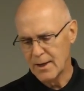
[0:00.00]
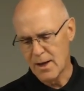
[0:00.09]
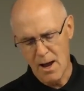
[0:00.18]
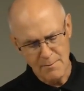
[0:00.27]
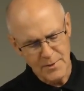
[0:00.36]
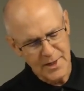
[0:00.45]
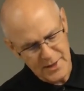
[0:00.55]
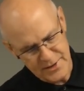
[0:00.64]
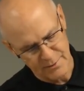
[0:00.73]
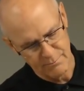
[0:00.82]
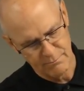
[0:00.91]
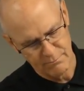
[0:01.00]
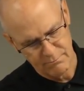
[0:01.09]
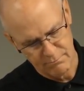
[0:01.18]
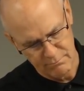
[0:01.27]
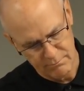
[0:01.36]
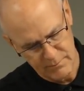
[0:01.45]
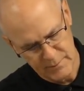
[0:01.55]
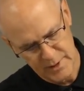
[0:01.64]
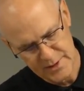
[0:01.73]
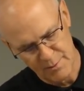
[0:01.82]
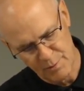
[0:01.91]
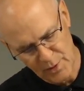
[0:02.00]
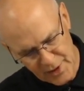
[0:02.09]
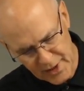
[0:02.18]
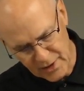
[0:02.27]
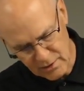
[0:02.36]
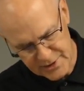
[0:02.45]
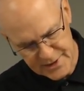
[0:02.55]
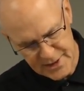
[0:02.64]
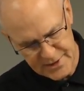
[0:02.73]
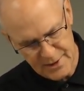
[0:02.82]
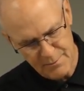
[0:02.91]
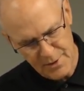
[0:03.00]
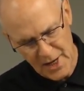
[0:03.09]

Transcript: Communism is a political system,